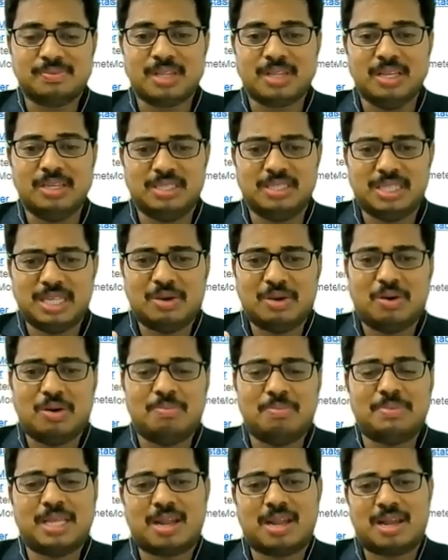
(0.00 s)
in the
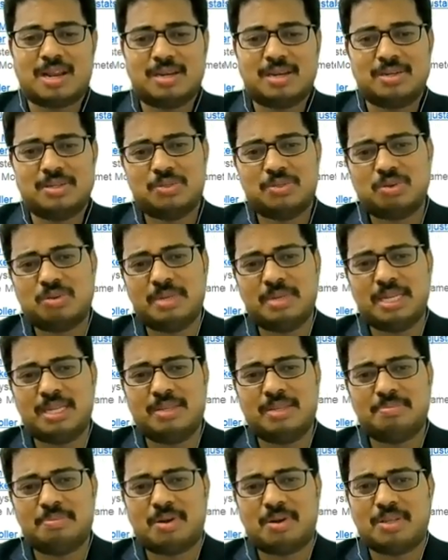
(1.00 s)
home there are so many
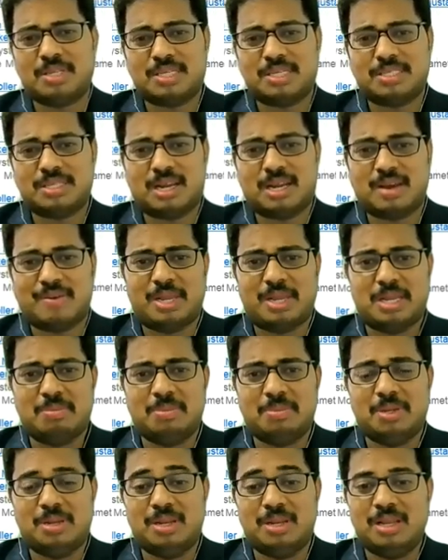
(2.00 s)
projects are
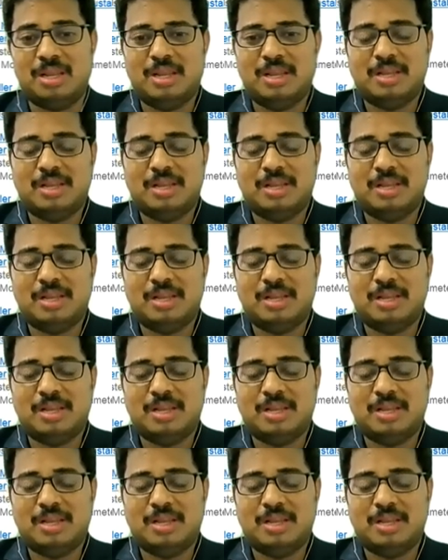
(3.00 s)
available